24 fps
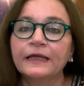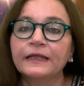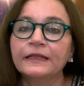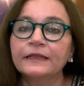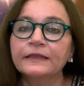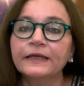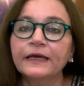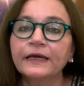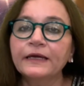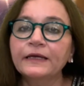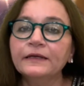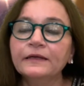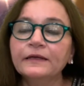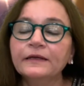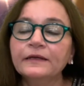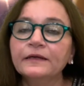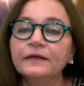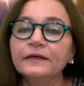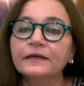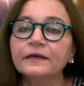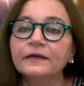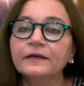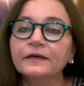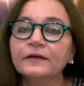then
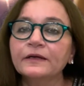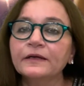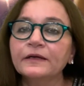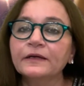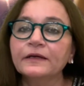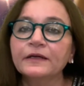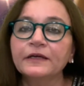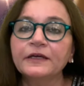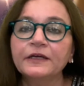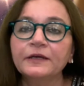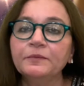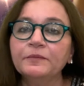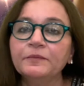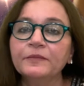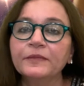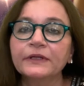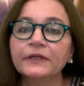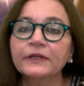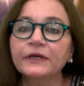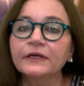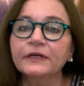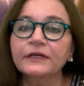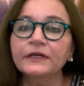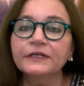
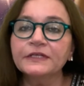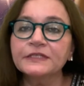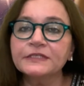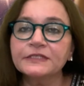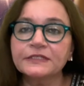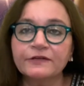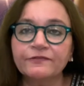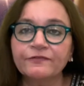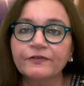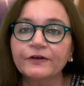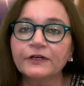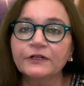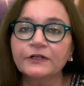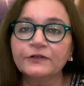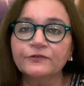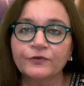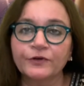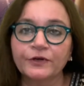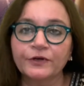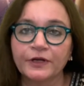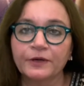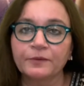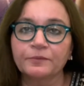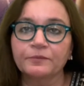it is difficult
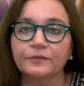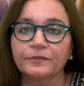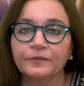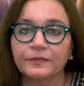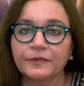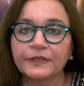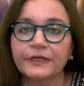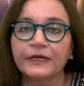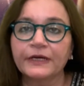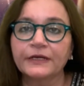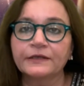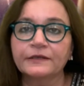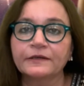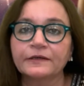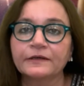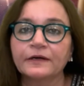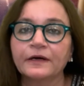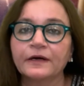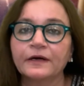for him that